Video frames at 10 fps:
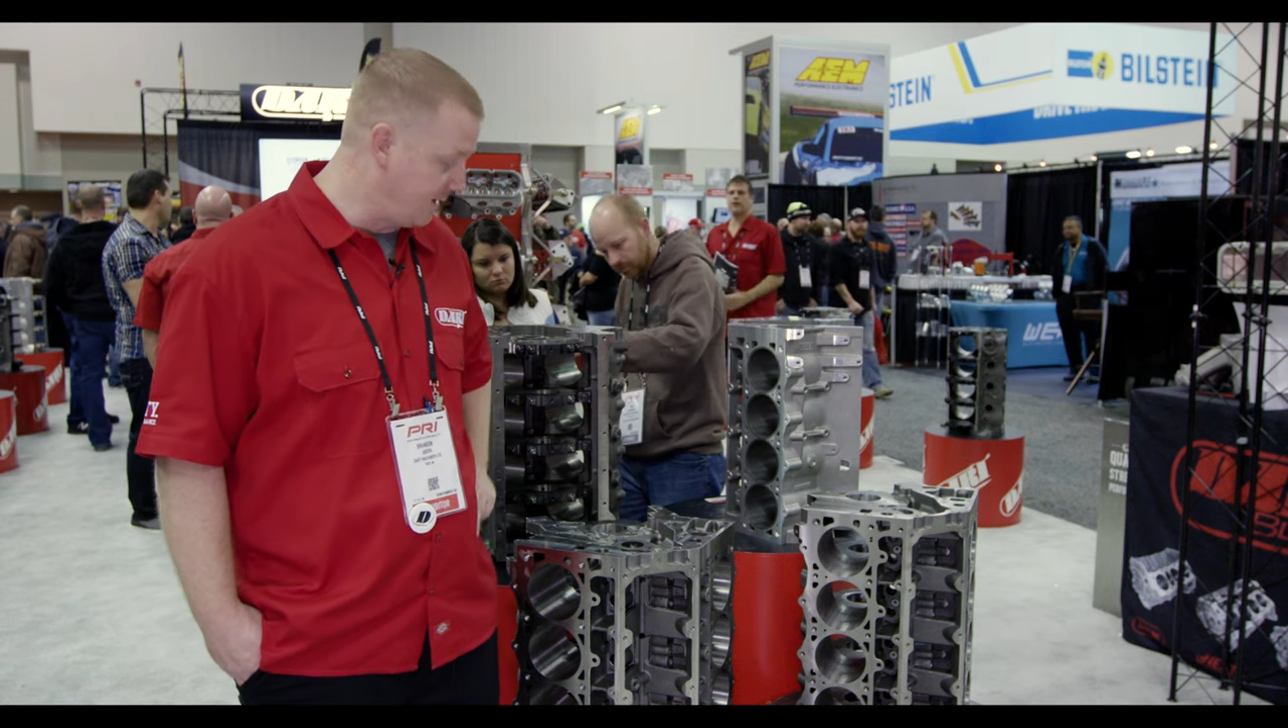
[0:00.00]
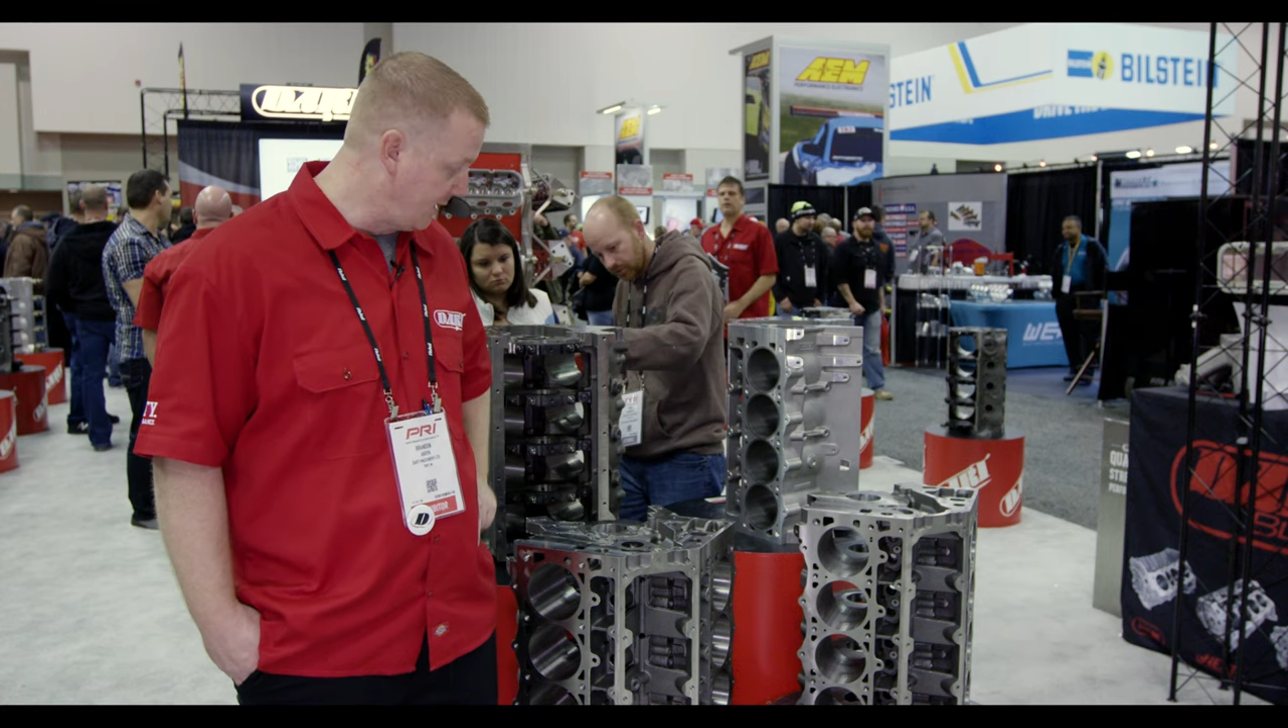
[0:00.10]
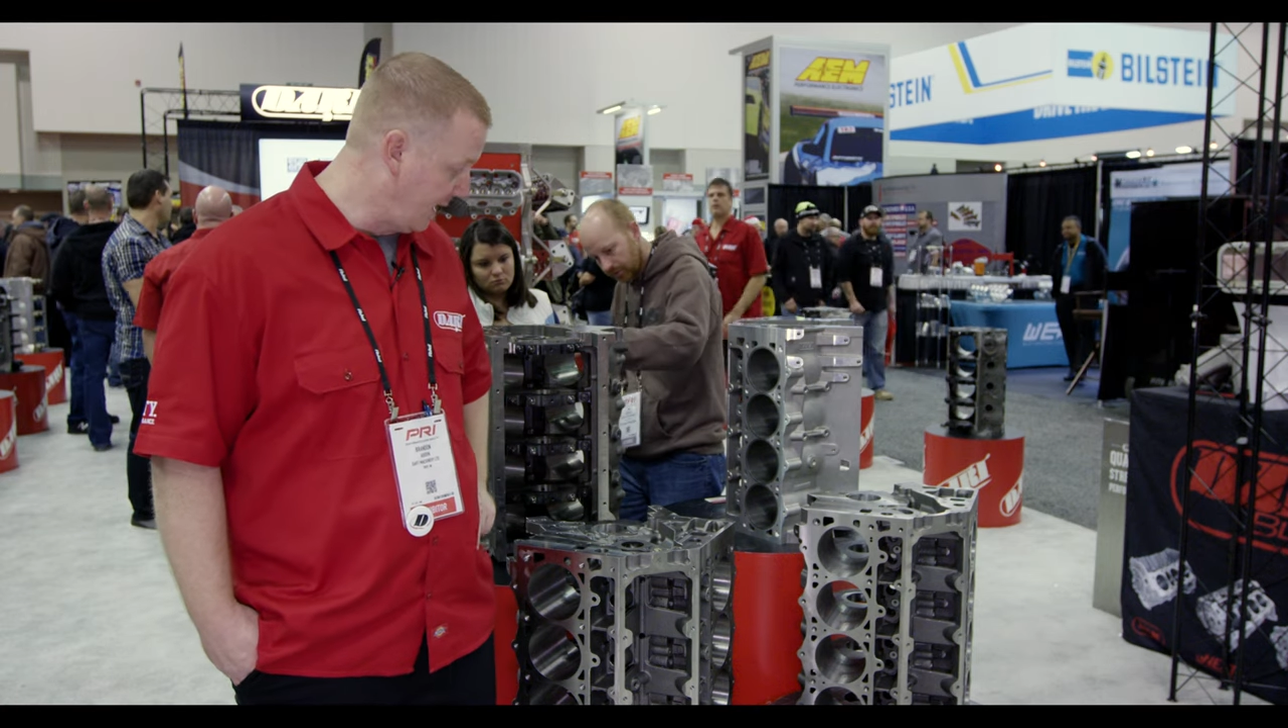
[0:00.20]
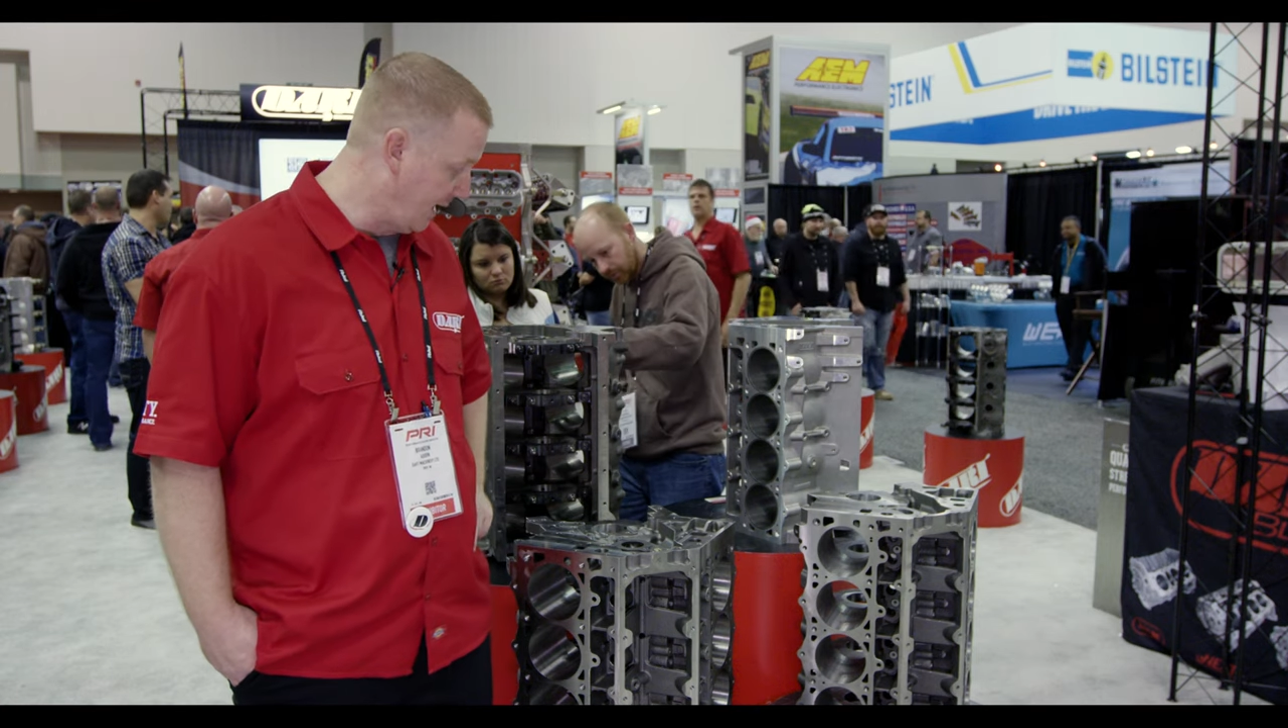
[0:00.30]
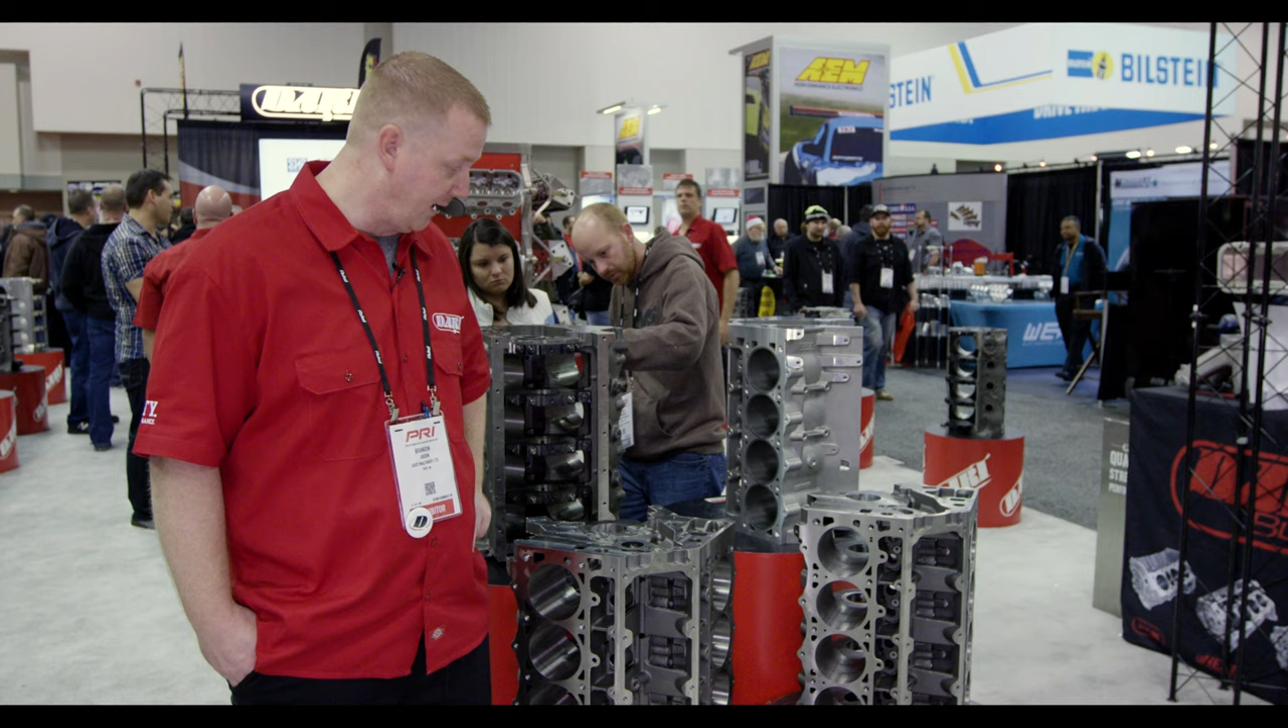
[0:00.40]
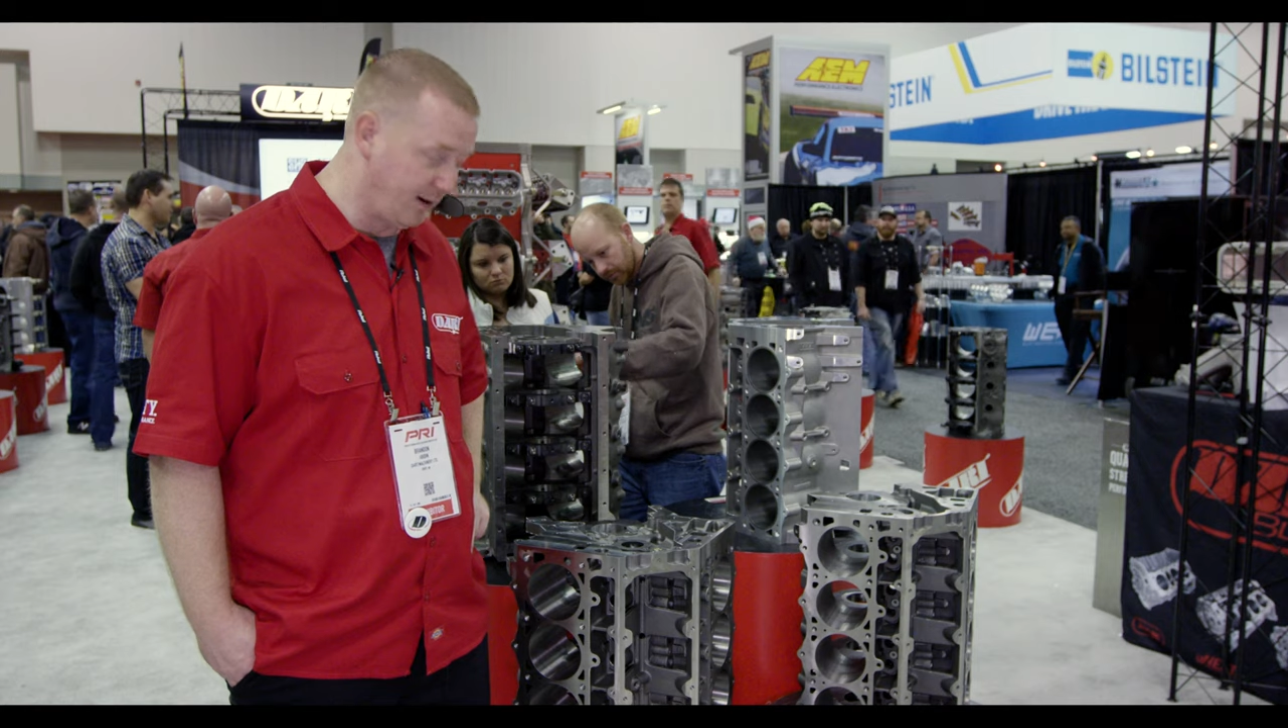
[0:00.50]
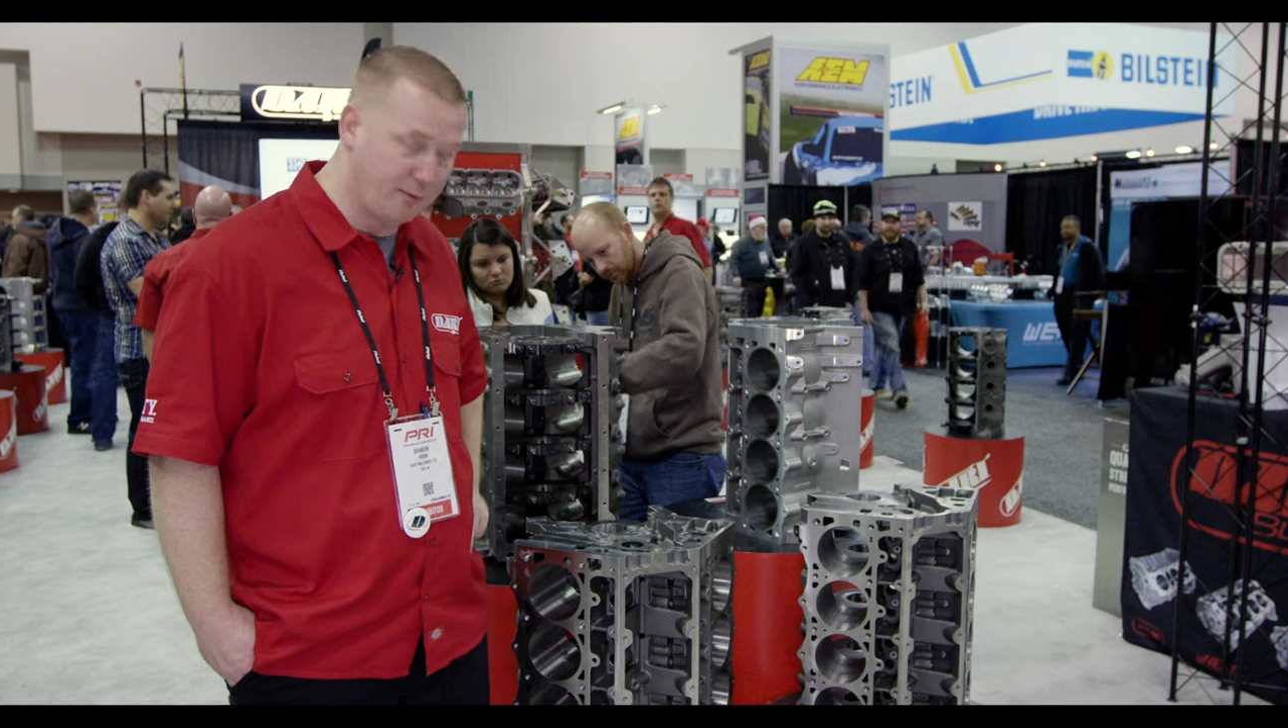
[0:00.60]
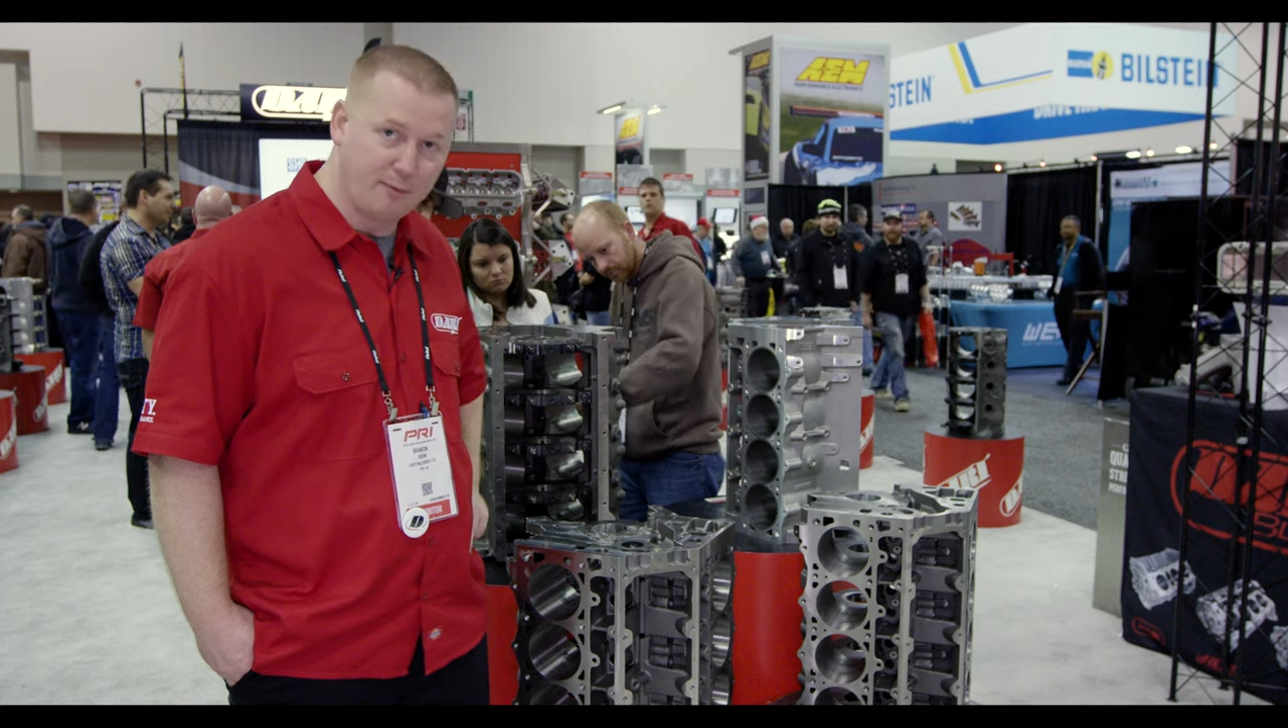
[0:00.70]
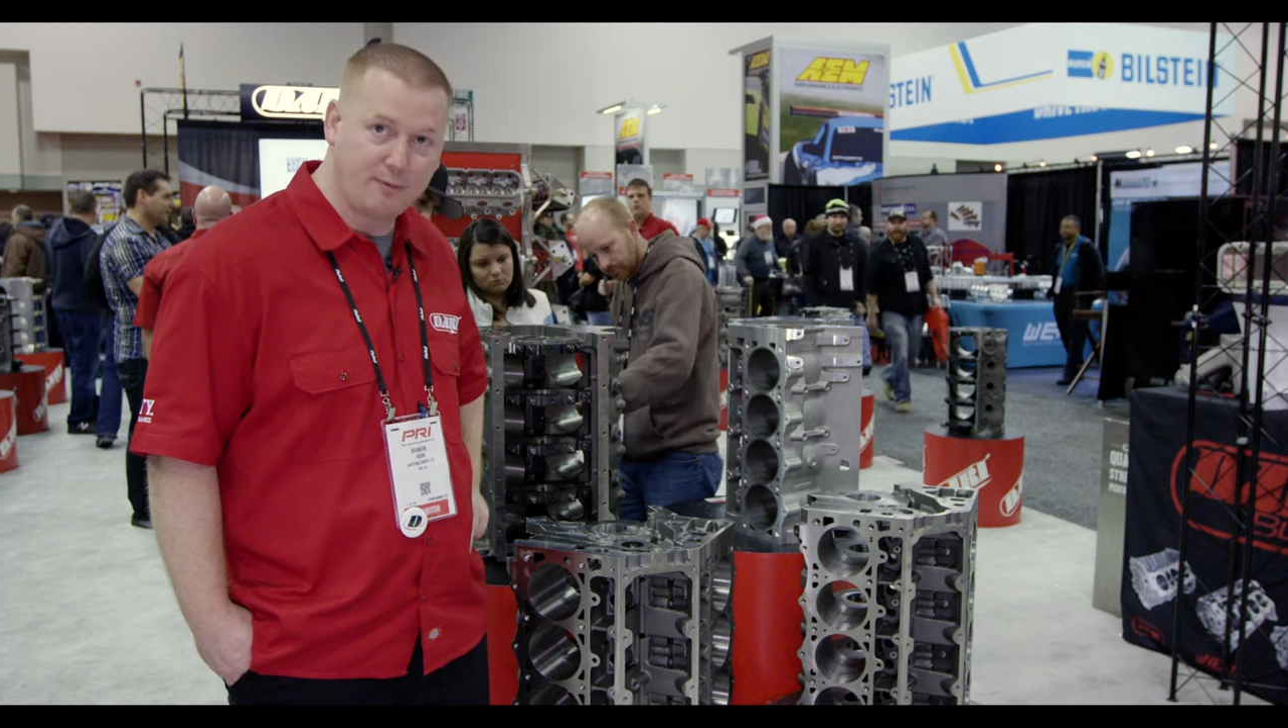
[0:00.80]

and